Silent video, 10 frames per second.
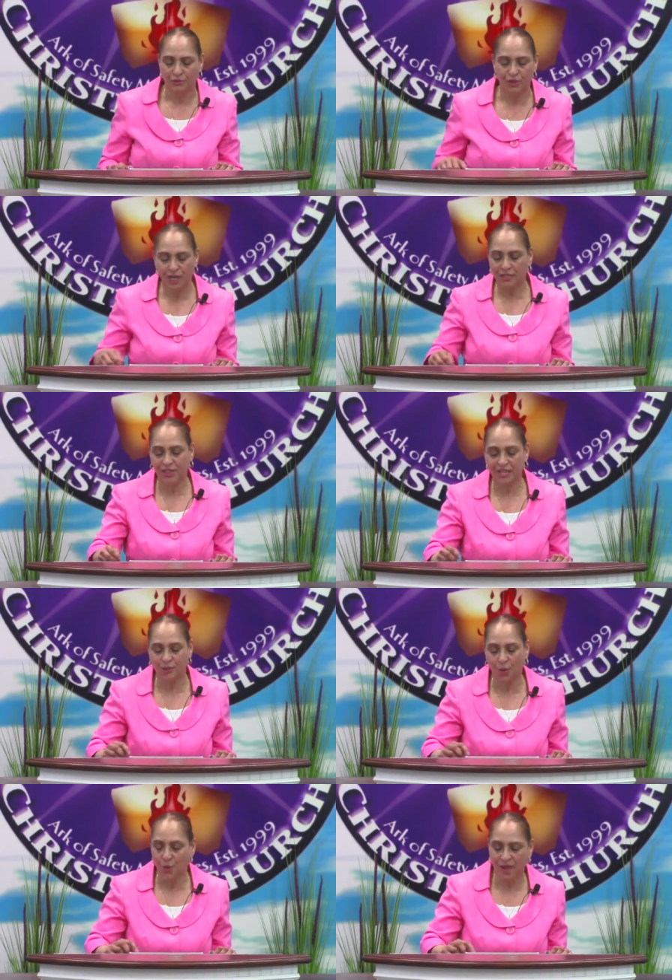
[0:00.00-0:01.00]
Just as
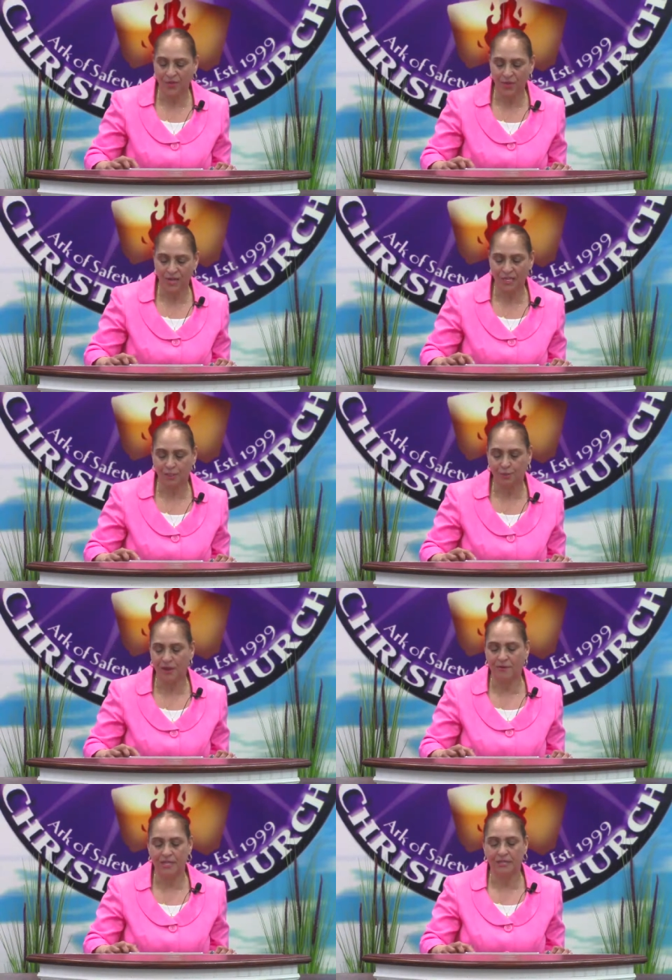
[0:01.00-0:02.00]
the weather
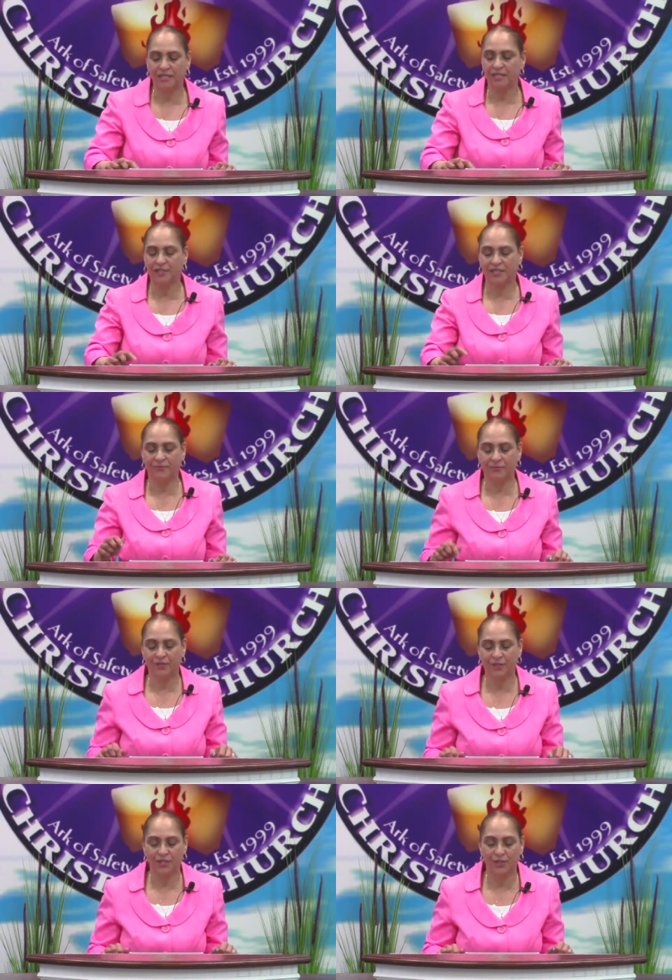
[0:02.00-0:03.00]
experiences
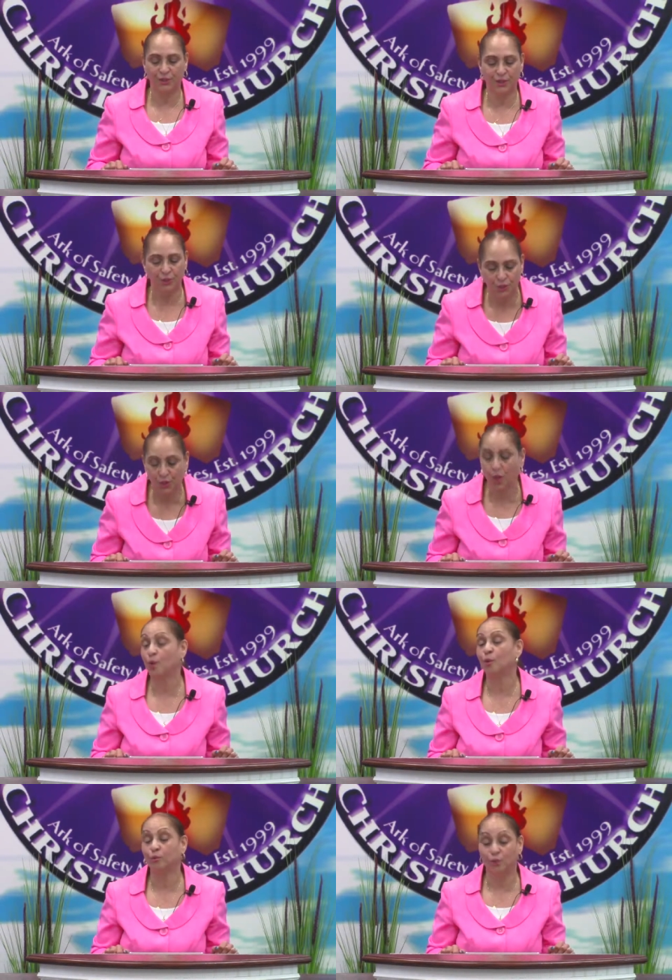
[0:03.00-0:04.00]
different seasons,
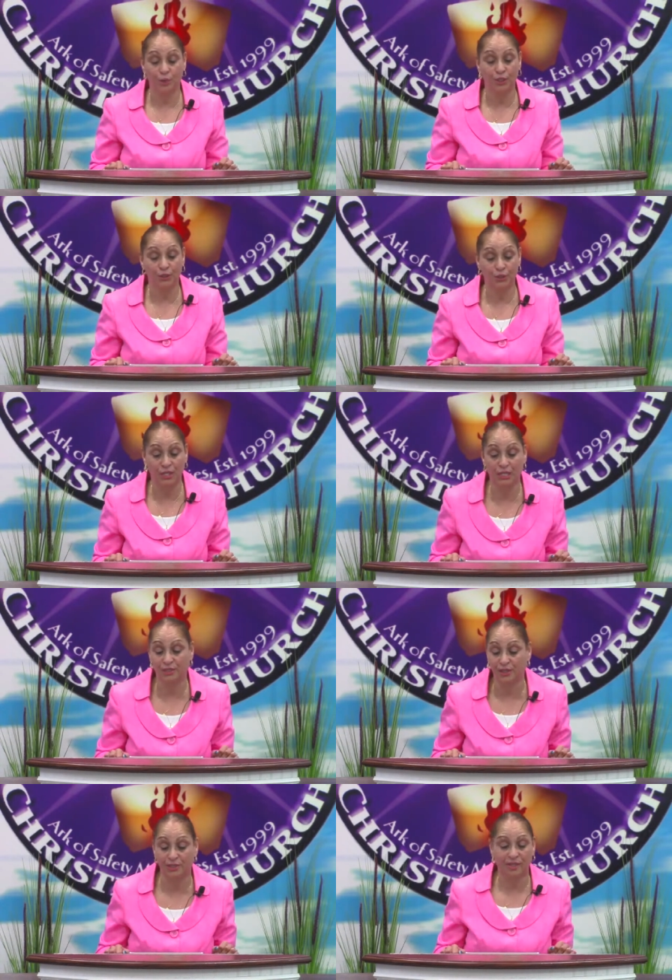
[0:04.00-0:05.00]
so do the
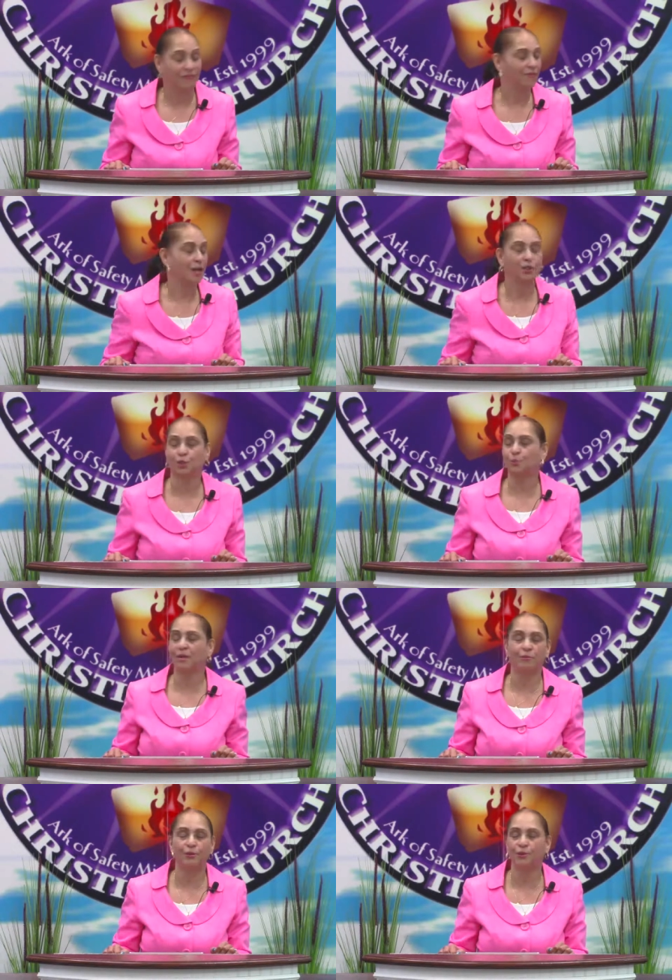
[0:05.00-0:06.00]
seasons of our
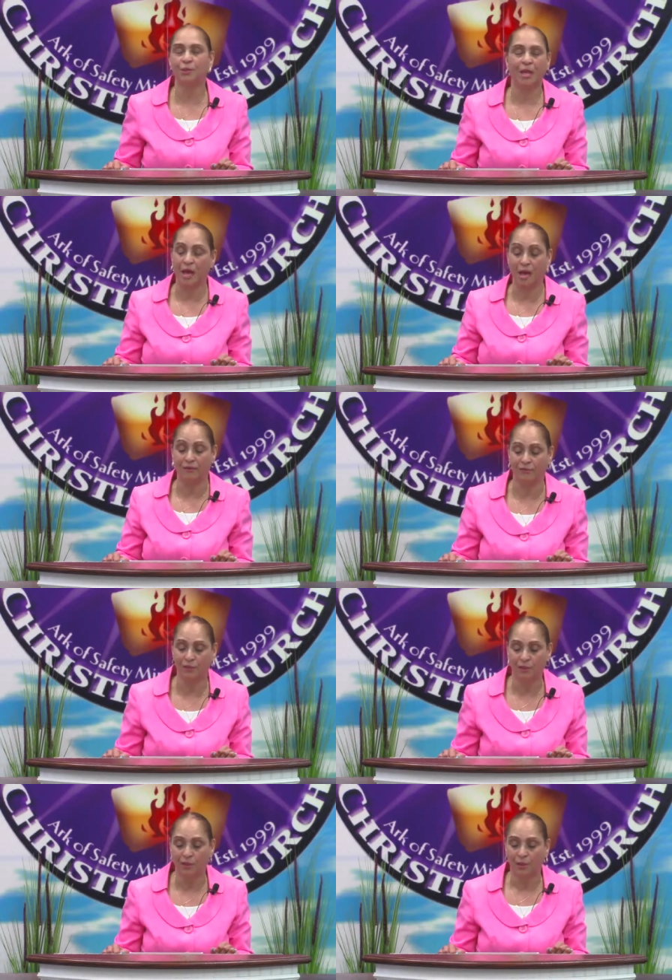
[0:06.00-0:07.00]
spiritual
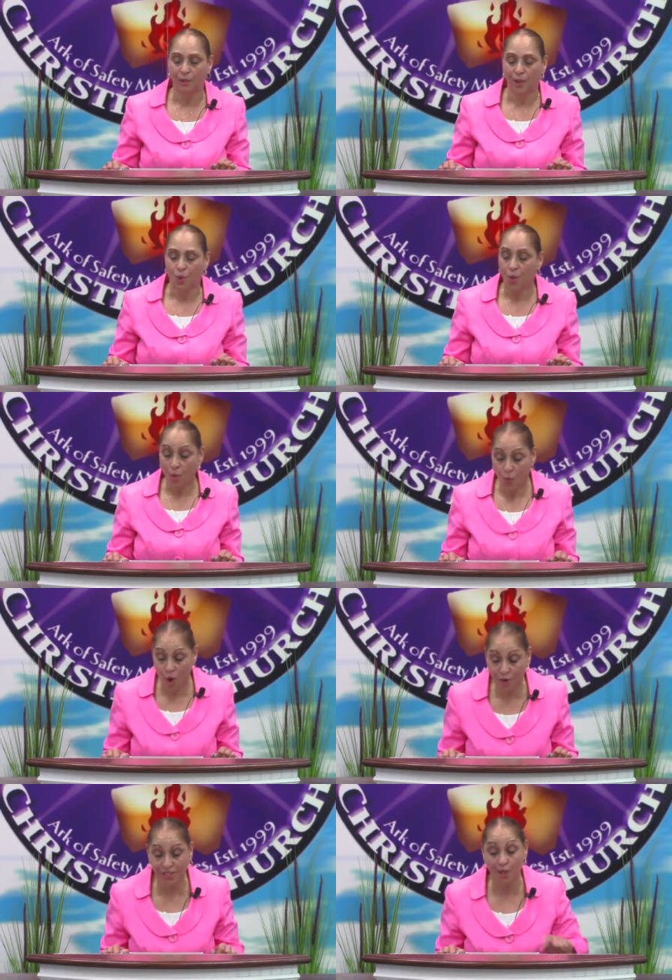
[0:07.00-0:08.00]
lives. What
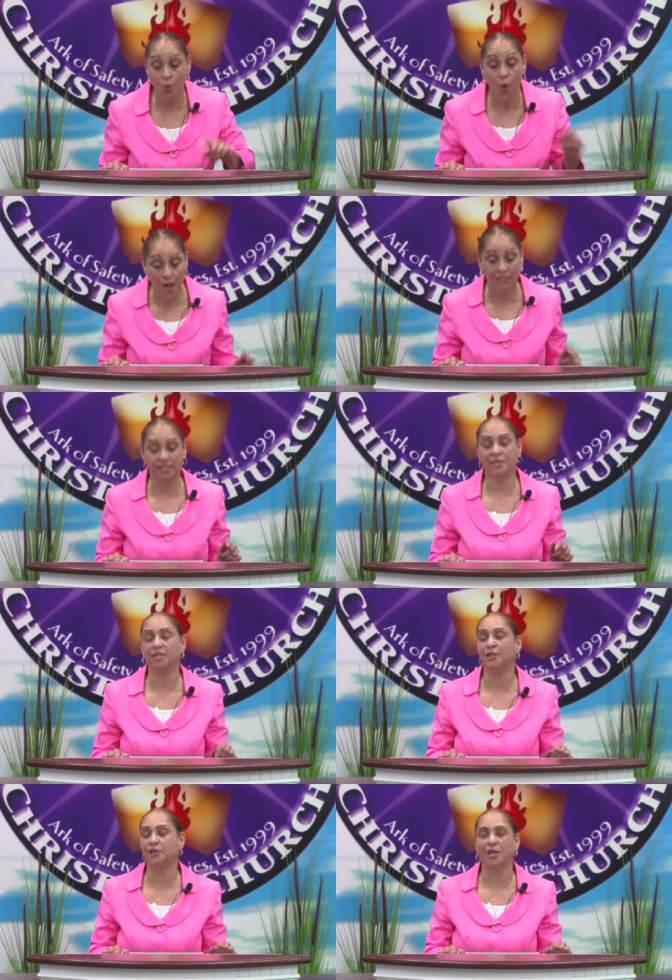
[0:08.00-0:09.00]
works in one
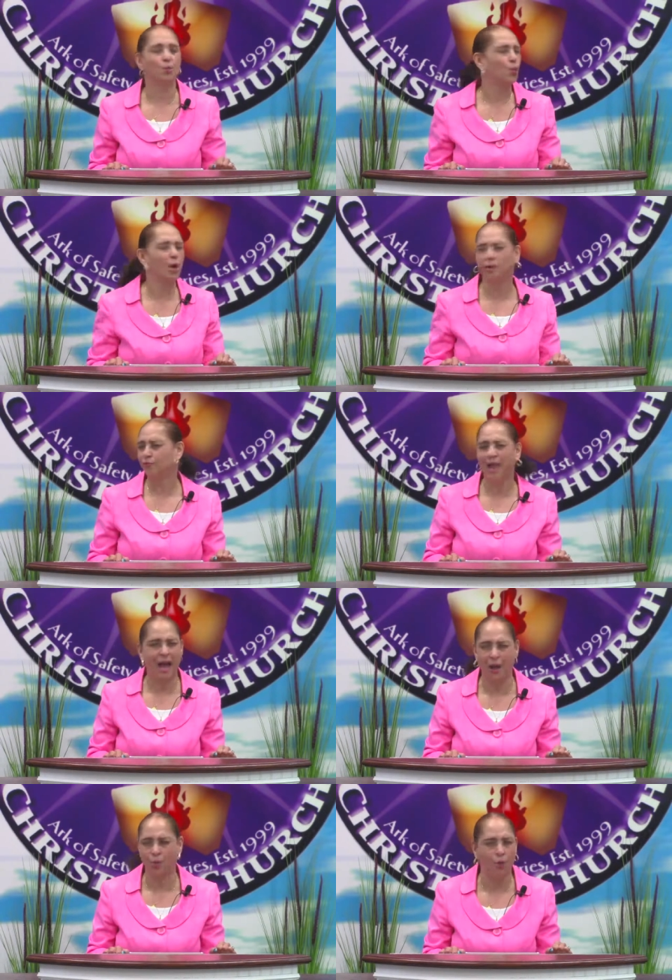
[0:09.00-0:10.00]
season will
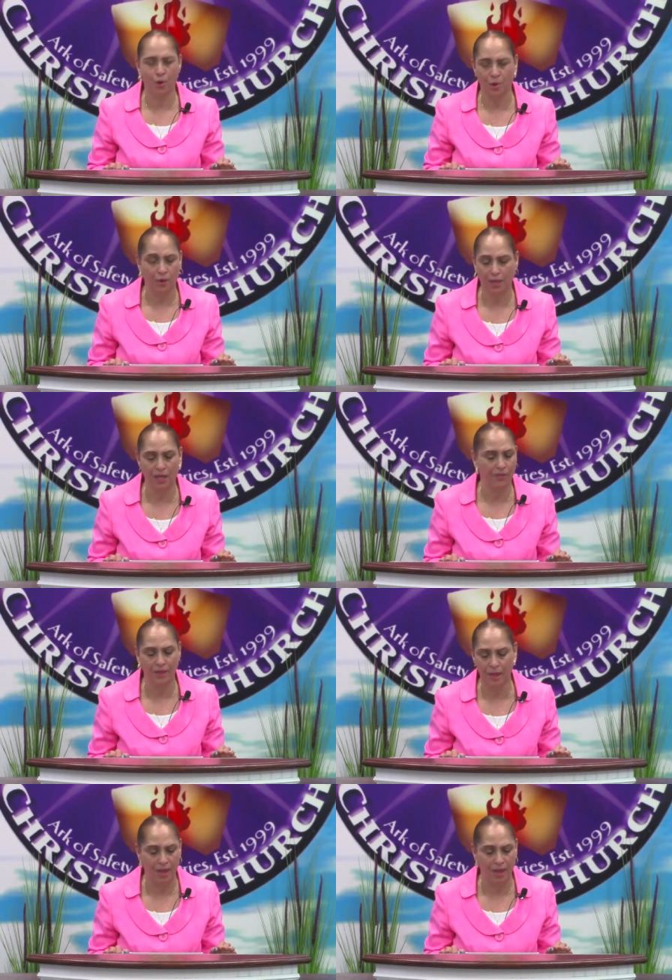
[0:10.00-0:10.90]
not work in the